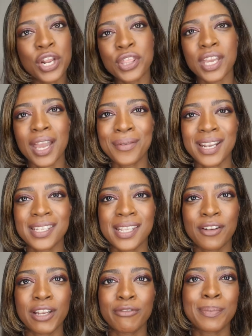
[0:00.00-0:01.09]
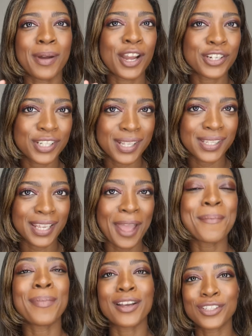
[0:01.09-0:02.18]
don't think I would necessarily repurchase this
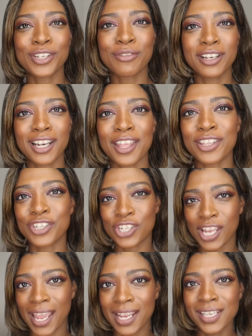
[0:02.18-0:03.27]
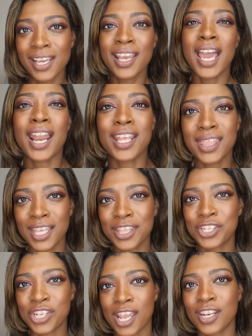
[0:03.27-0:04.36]
again, but I do really like the shade, and I think the
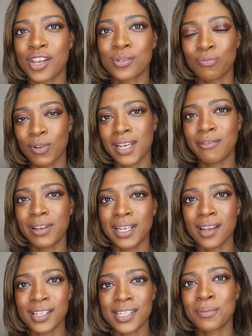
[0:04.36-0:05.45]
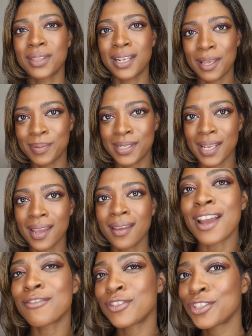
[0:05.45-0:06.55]
shade goes really, really nicely with the lipstick.
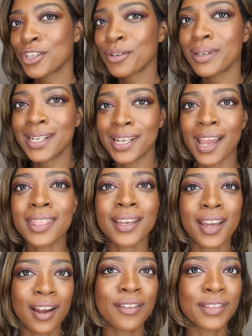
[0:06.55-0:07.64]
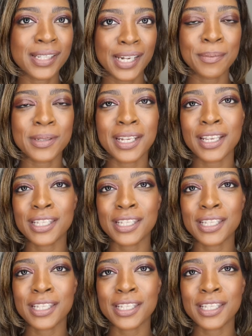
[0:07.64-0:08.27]
I do really like the color of this lipstick,